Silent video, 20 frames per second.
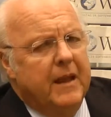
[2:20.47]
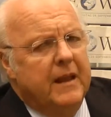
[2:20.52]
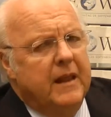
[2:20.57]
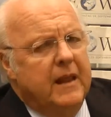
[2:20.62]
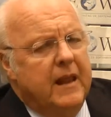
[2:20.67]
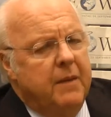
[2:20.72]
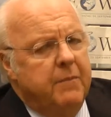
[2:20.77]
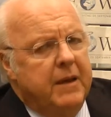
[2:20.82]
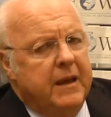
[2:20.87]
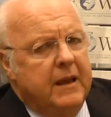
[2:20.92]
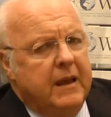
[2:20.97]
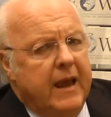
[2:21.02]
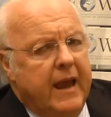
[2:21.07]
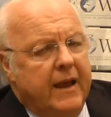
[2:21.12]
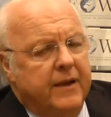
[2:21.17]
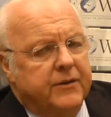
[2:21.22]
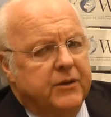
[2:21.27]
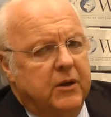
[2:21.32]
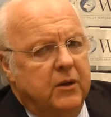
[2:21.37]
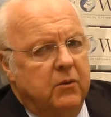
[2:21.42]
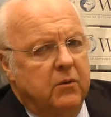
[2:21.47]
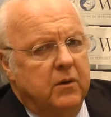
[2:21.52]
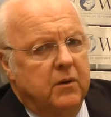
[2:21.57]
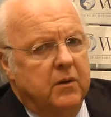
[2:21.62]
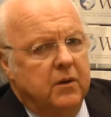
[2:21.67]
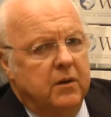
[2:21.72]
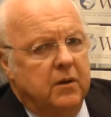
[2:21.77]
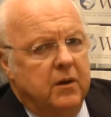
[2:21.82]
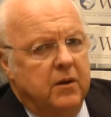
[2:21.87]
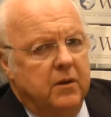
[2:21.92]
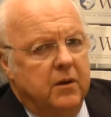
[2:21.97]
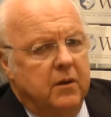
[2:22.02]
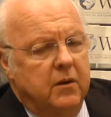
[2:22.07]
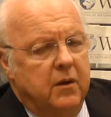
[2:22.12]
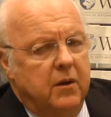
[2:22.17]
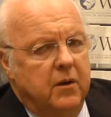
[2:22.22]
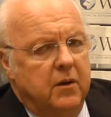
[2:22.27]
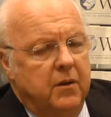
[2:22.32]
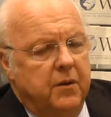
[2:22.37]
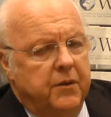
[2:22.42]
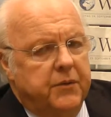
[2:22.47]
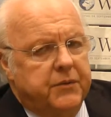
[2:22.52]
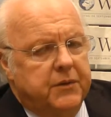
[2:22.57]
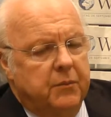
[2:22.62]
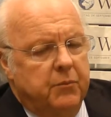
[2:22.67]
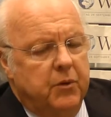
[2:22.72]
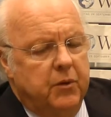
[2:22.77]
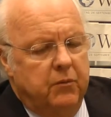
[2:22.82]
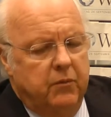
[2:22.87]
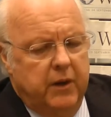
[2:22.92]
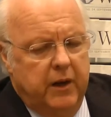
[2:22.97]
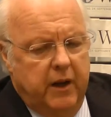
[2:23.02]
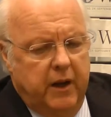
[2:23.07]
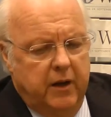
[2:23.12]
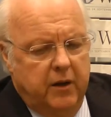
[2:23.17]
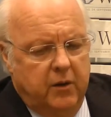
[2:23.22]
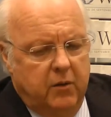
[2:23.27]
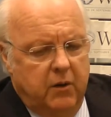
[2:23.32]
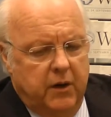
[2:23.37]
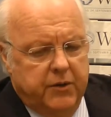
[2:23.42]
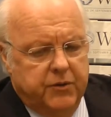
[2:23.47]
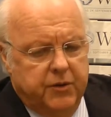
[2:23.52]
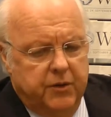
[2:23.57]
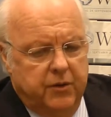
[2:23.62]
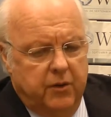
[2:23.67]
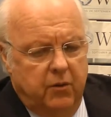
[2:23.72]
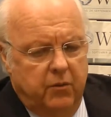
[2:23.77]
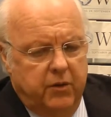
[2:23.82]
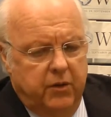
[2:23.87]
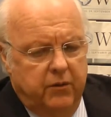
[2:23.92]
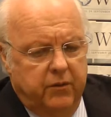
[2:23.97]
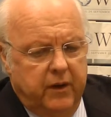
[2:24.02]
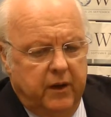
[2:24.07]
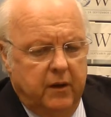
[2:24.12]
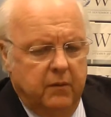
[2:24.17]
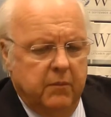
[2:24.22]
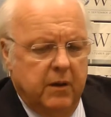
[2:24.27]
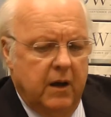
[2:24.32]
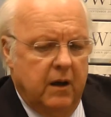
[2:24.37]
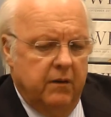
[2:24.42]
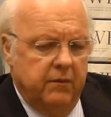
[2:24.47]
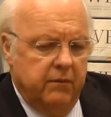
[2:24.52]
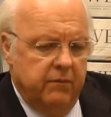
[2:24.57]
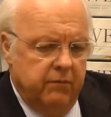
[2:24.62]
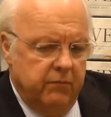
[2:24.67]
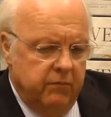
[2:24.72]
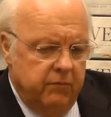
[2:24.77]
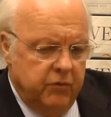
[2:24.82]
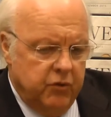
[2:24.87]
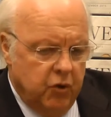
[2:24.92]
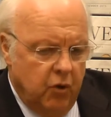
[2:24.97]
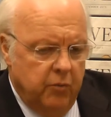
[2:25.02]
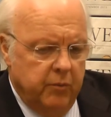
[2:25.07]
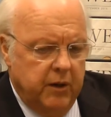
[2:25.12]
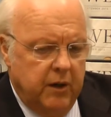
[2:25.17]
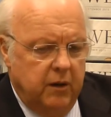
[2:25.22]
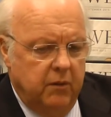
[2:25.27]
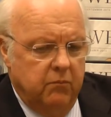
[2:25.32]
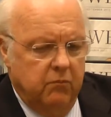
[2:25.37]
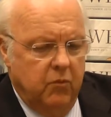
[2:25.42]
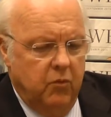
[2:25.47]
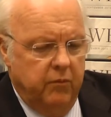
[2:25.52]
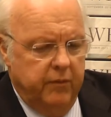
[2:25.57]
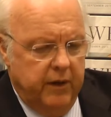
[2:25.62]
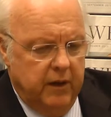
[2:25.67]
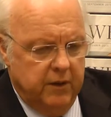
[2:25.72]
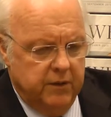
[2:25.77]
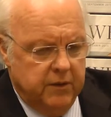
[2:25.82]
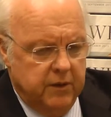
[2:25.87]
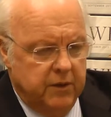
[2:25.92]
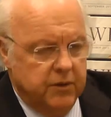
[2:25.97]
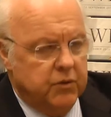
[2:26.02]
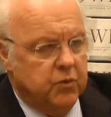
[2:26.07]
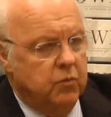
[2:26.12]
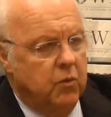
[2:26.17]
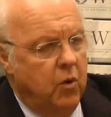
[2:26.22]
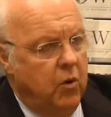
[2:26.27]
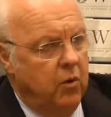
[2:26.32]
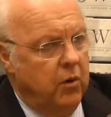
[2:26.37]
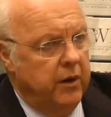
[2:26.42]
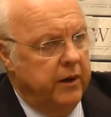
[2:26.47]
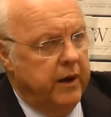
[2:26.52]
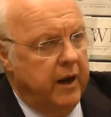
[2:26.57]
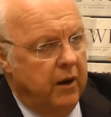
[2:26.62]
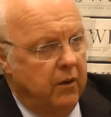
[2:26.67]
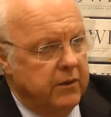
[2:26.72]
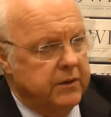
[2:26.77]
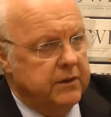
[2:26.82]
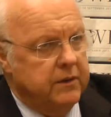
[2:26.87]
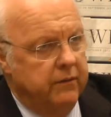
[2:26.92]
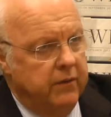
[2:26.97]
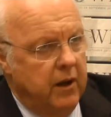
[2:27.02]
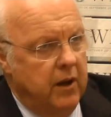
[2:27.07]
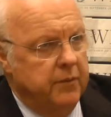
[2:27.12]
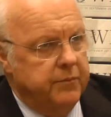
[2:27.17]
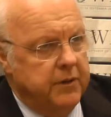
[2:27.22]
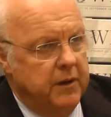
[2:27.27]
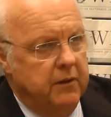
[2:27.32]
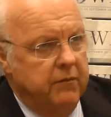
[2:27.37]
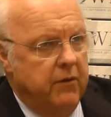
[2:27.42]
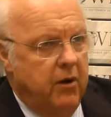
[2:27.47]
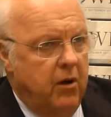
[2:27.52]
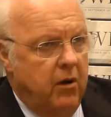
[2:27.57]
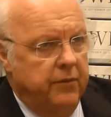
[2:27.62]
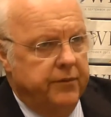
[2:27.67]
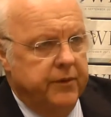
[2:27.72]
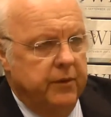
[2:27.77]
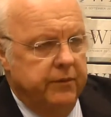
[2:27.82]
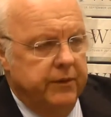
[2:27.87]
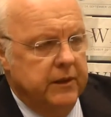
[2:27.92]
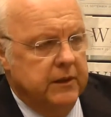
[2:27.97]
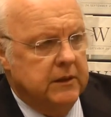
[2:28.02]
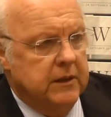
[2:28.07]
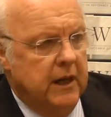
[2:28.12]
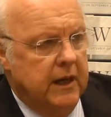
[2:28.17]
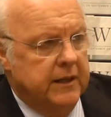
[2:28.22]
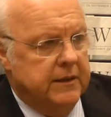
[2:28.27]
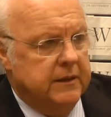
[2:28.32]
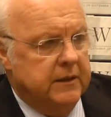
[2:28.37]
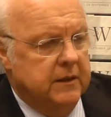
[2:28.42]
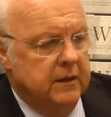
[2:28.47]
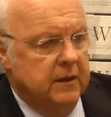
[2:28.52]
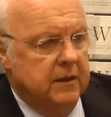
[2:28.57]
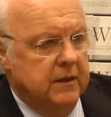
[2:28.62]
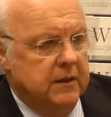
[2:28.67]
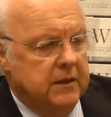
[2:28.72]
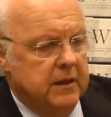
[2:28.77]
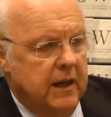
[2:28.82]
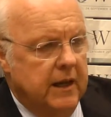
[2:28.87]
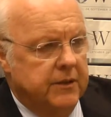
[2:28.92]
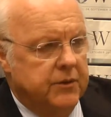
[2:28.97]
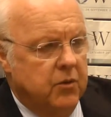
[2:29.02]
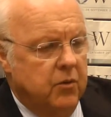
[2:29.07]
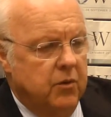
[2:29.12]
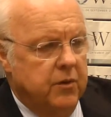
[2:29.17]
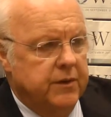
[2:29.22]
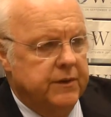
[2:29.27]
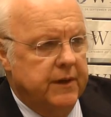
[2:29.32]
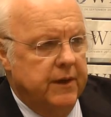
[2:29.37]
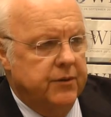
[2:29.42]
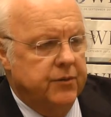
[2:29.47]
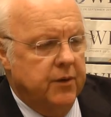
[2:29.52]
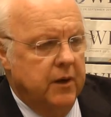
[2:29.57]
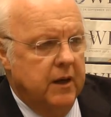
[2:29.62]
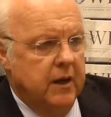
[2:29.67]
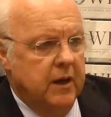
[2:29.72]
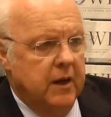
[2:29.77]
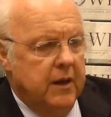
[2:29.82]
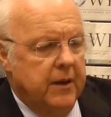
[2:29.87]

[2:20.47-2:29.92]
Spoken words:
Let me ask you a similar related question, though. When you think about Germany moving into this role and how it's developed and evolved over this last quarter century,